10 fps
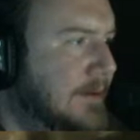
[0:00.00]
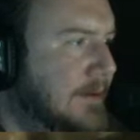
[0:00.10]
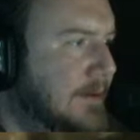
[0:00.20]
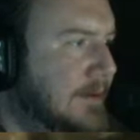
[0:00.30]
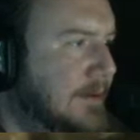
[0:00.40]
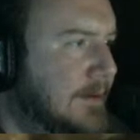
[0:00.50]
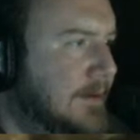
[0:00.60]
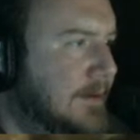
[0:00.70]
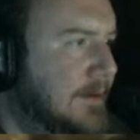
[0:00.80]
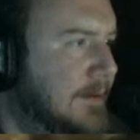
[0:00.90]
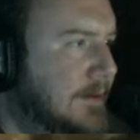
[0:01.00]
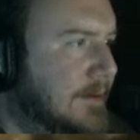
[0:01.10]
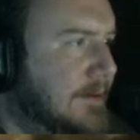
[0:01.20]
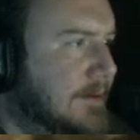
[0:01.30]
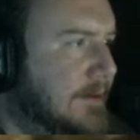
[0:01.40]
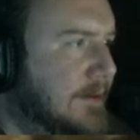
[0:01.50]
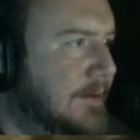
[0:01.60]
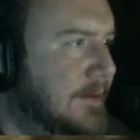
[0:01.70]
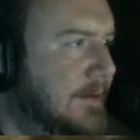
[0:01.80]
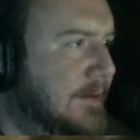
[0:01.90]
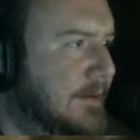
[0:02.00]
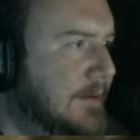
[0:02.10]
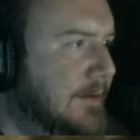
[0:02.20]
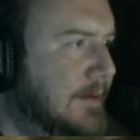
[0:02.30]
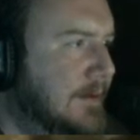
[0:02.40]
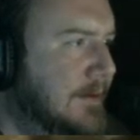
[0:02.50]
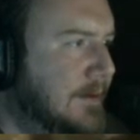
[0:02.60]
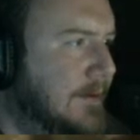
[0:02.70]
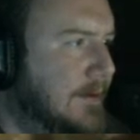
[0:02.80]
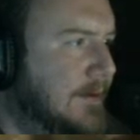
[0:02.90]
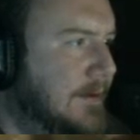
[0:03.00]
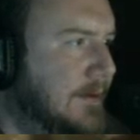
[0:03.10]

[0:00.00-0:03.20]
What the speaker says: Nobody speaks.